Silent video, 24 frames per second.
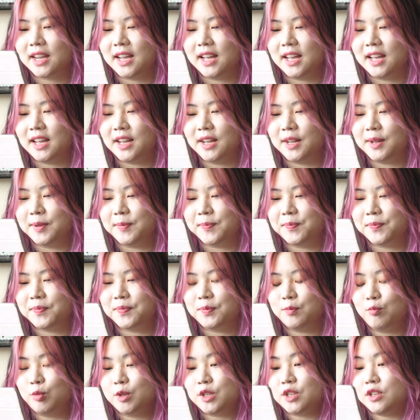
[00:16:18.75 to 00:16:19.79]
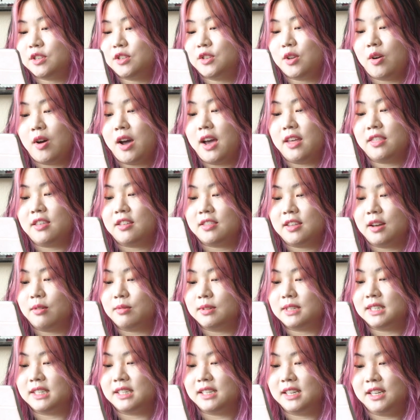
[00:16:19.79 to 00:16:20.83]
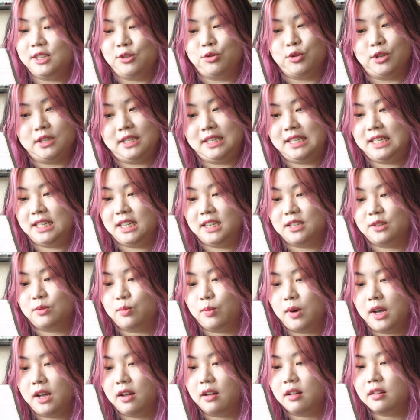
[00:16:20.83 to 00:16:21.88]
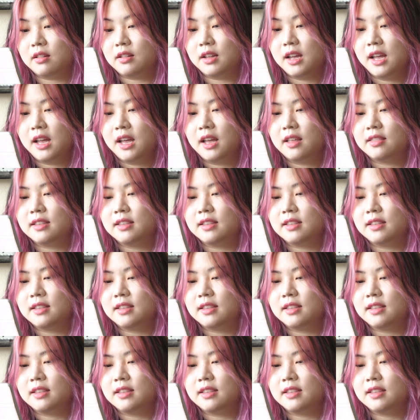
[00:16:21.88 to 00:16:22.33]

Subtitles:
so I thought that was interesting as well.